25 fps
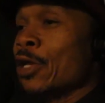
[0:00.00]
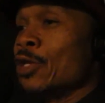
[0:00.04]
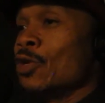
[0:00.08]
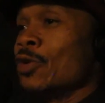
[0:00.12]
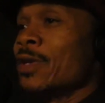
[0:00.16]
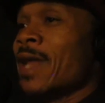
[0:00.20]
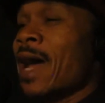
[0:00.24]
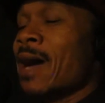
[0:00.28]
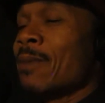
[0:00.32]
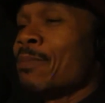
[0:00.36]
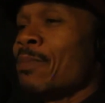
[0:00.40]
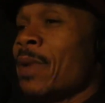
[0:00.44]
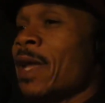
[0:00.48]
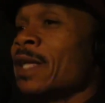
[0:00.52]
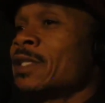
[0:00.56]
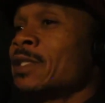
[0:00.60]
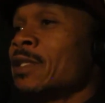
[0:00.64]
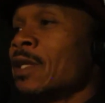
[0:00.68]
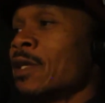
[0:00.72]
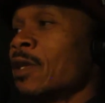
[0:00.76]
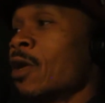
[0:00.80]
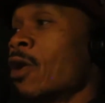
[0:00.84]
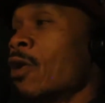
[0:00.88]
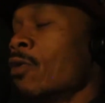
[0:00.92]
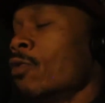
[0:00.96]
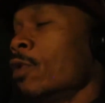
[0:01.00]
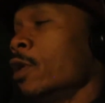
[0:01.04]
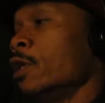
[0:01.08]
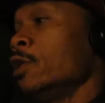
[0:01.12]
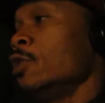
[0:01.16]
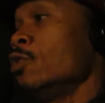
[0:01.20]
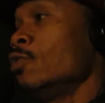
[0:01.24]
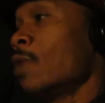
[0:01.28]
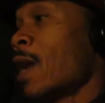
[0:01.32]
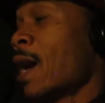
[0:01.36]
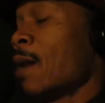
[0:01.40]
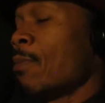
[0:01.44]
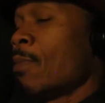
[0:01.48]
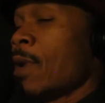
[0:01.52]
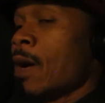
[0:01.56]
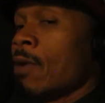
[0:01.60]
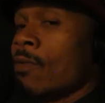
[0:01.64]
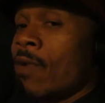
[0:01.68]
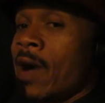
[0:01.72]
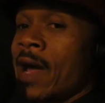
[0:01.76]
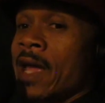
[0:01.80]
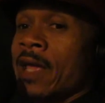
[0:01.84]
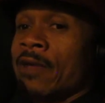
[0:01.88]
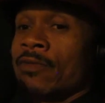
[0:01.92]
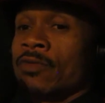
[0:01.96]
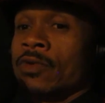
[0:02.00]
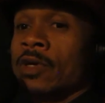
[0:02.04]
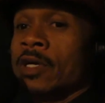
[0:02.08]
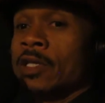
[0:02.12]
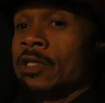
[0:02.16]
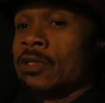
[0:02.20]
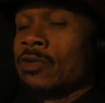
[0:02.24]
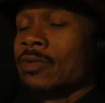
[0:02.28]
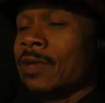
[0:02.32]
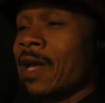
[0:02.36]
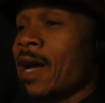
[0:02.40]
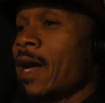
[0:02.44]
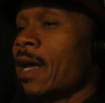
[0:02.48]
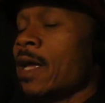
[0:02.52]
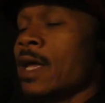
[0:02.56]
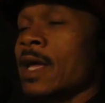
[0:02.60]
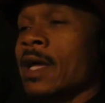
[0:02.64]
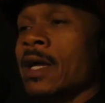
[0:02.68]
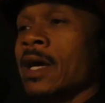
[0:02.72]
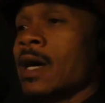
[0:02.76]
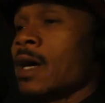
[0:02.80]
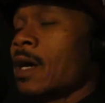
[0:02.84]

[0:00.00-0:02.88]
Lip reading: You're not basing it on, well, you're not my wife, or you're not.